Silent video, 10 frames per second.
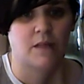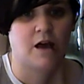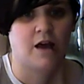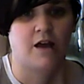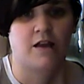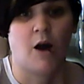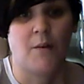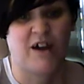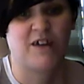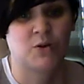And I'll
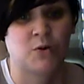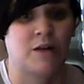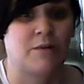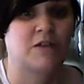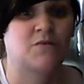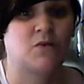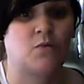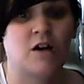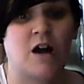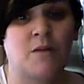pay the $20 for the
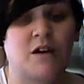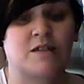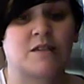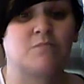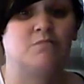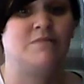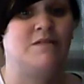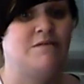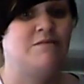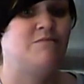one comic because
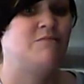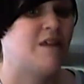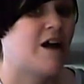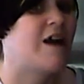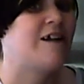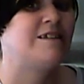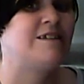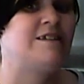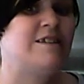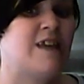
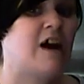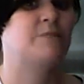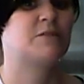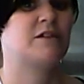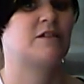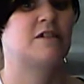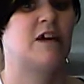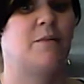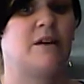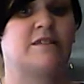99% of the
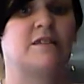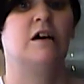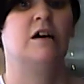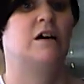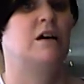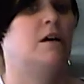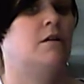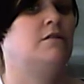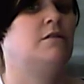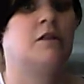time it's
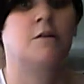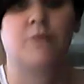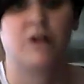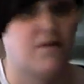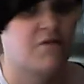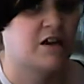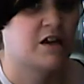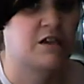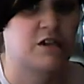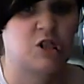near perfect
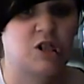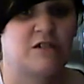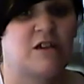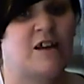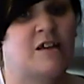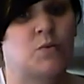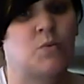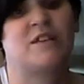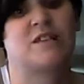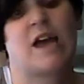condition, and it's
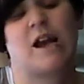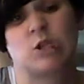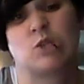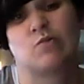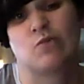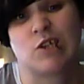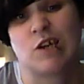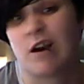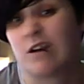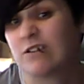one that's actually really
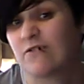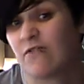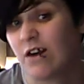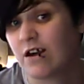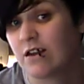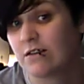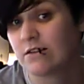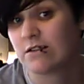hard to find,